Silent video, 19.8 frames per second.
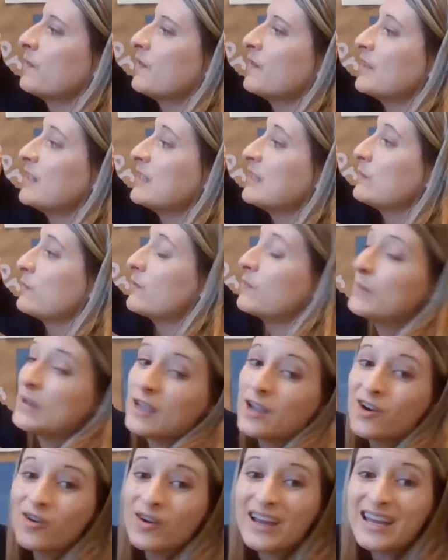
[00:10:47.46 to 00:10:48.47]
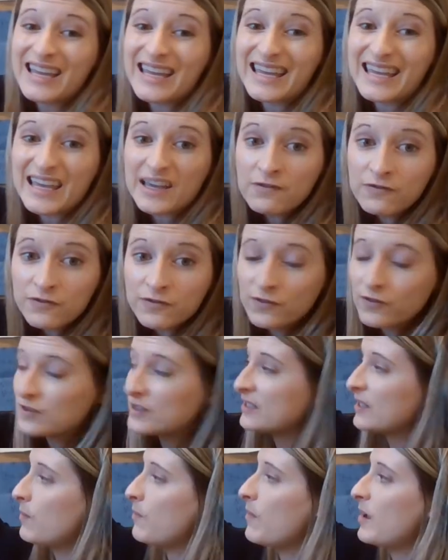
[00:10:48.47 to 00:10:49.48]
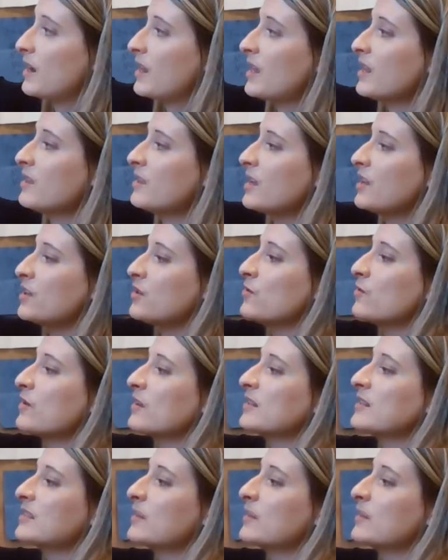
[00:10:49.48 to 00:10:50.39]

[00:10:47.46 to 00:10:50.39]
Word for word: This would be a great gift for somebody that you could